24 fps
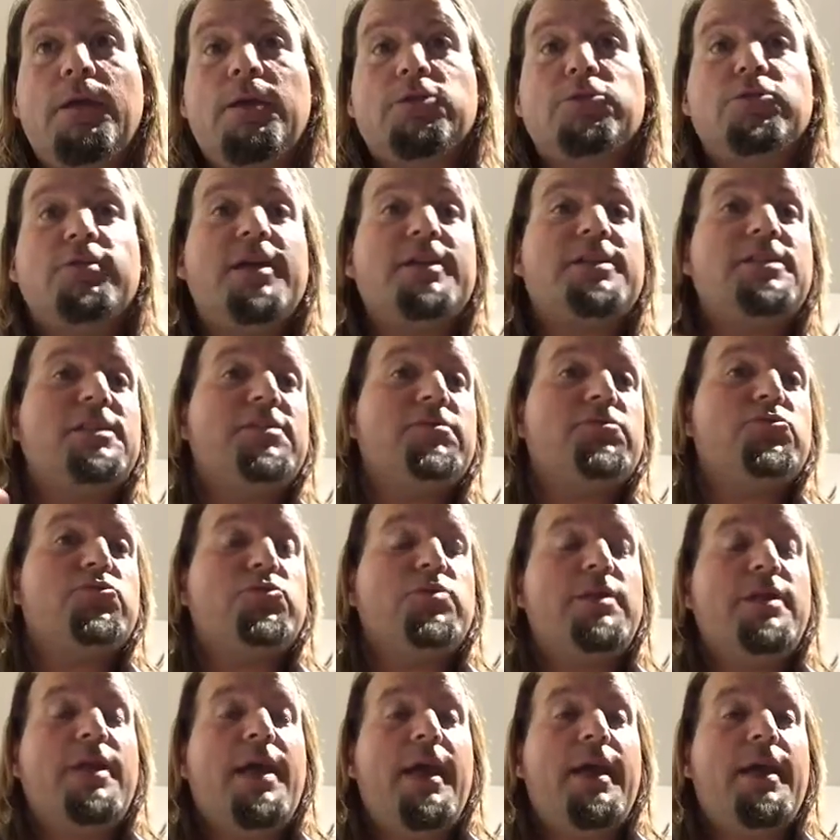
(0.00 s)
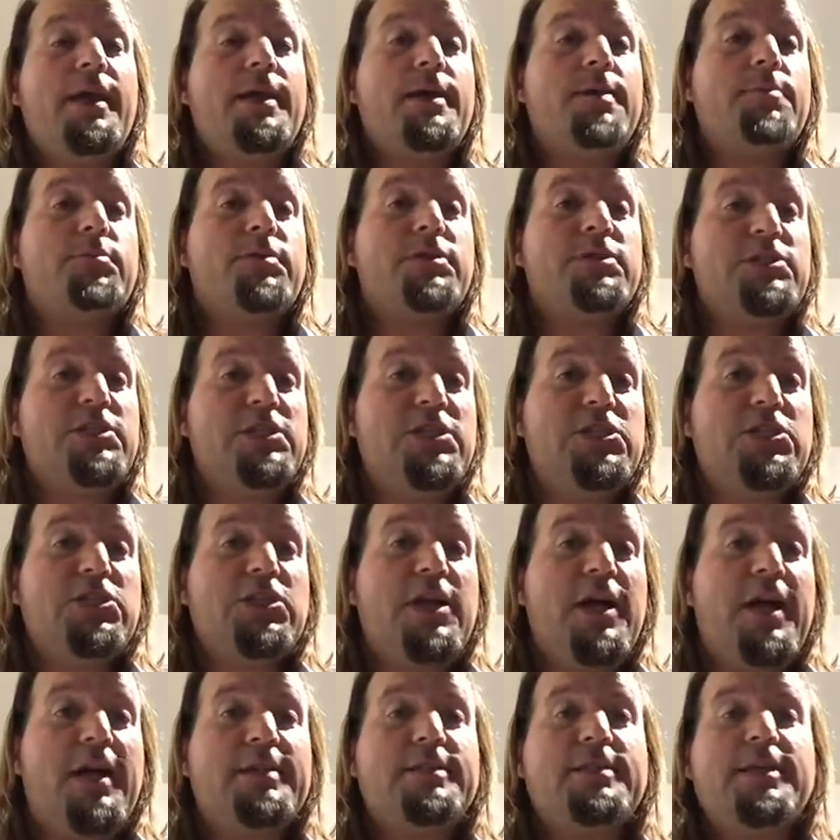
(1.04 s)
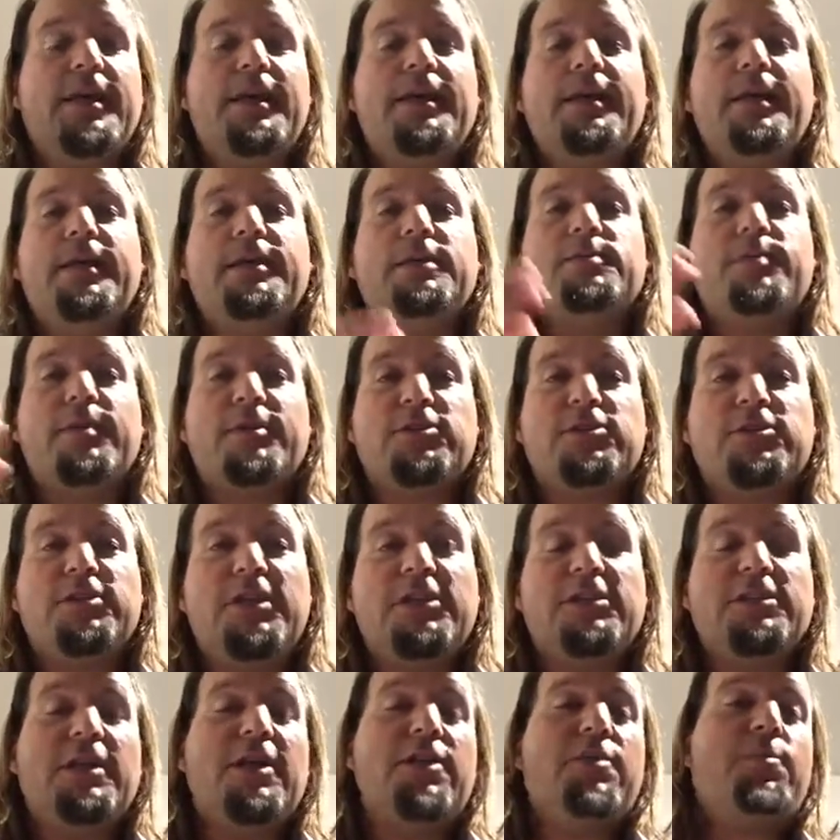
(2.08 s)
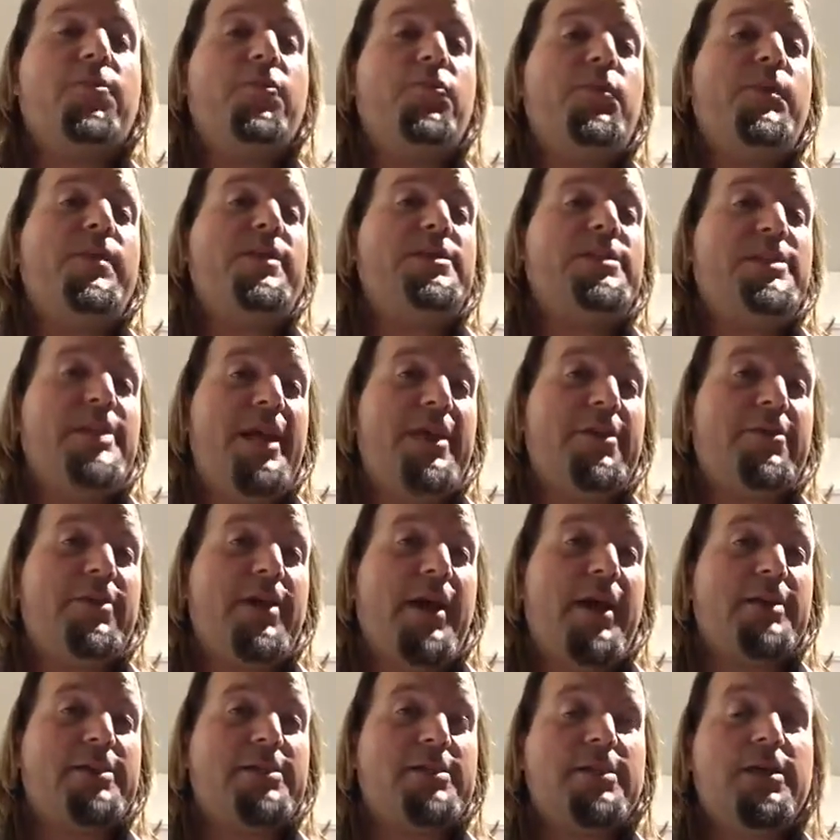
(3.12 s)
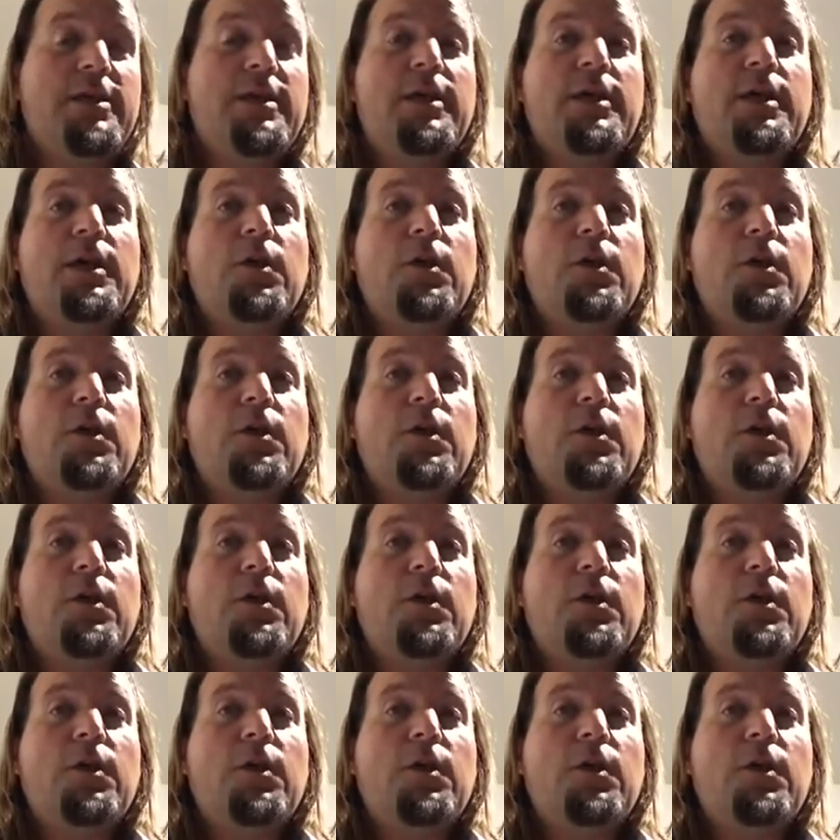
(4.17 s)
So that's the difference between a prestige class and a specialization. Now, they're both being standardized.